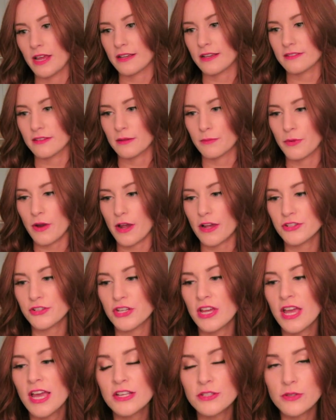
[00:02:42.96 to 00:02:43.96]
an excellent
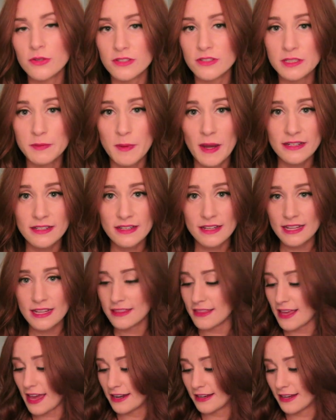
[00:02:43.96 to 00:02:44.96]
brush. So I was expecting to
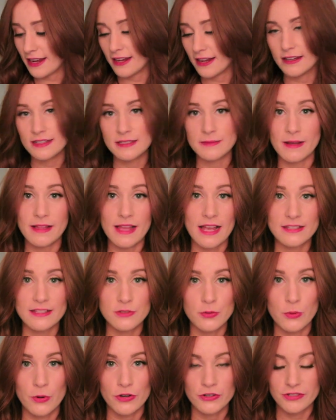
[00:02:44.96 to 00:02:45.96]
get that again because my last
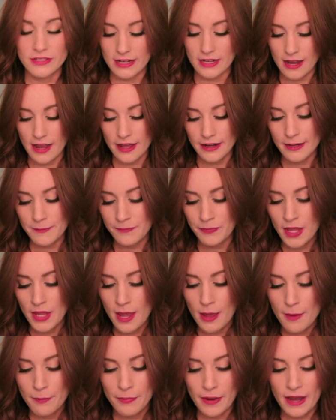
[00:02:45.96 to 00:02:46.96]
two orders I got it.
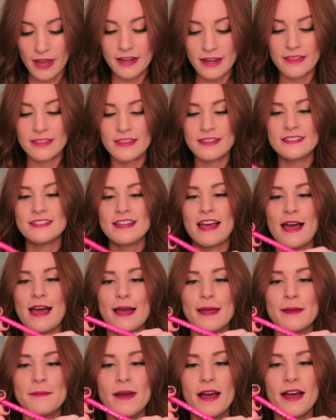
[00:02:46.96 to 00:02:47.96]
But this
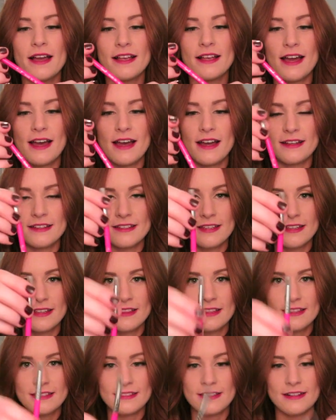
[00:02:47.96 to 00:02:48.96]
time I got
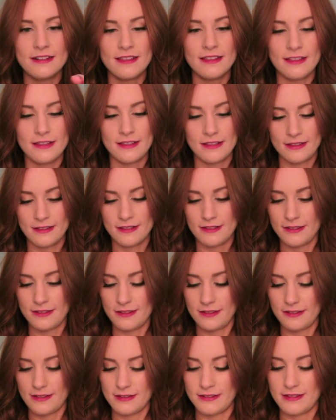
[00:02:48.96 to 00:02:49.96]
this little,
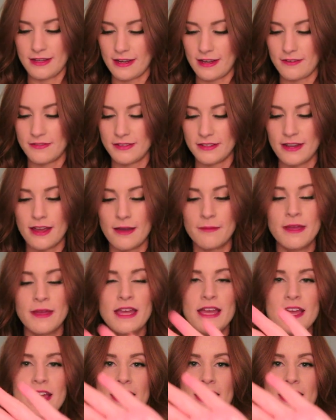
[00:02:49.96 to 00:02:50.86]
I'll take it off the top,